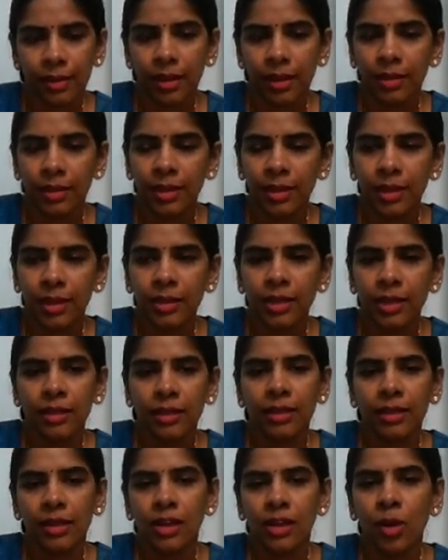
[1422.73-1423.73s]
Then,
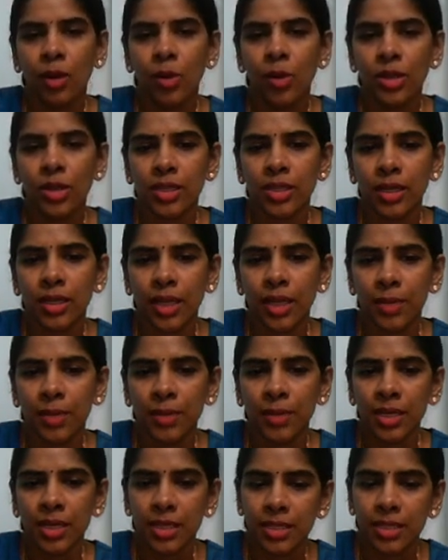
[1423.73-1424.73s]
the clear water can
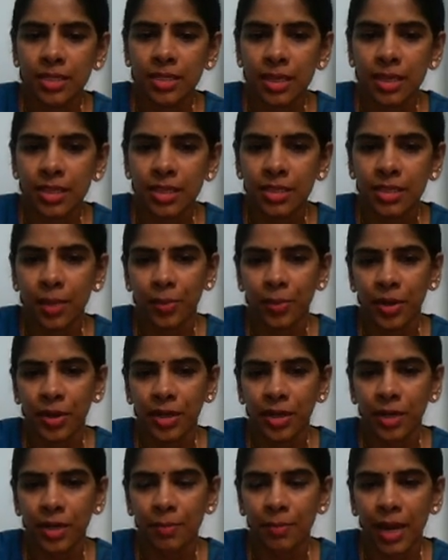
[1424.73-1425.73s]
be easily
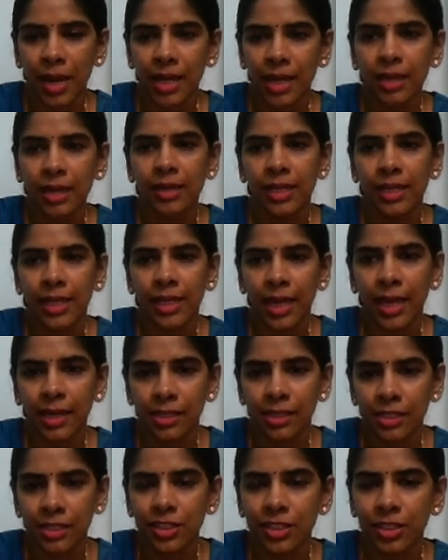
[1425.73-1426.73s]
separated by
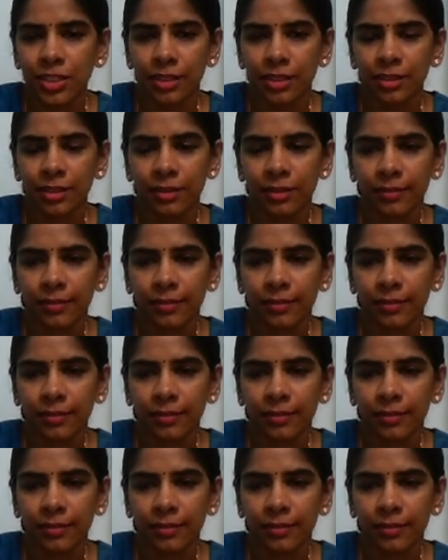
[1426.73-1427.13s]
decantation.